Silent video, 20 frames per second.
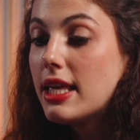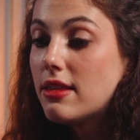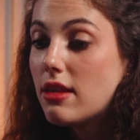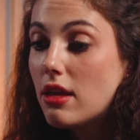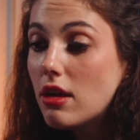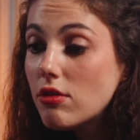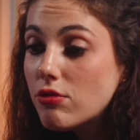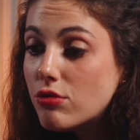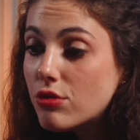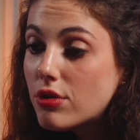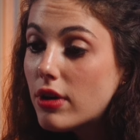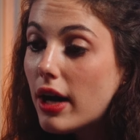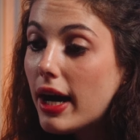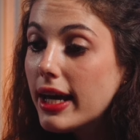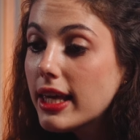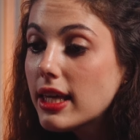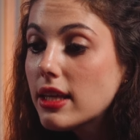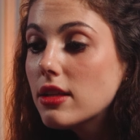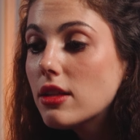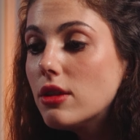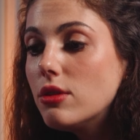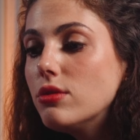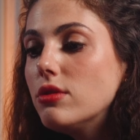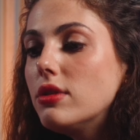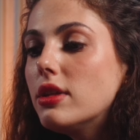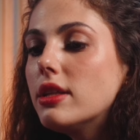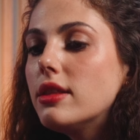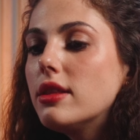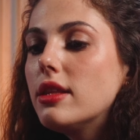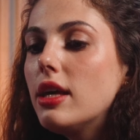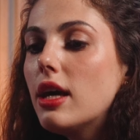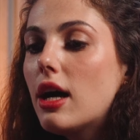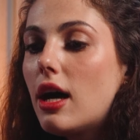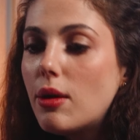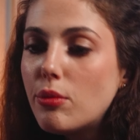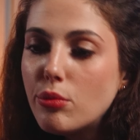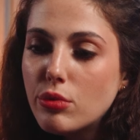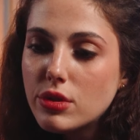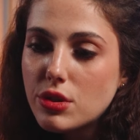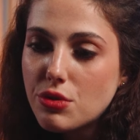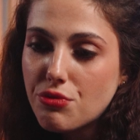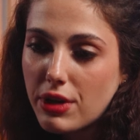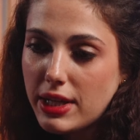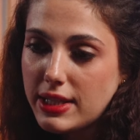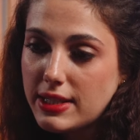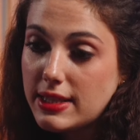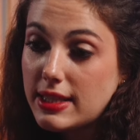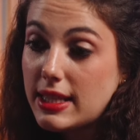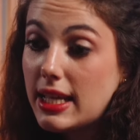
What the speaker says: Therefore, I conclude that the upward trend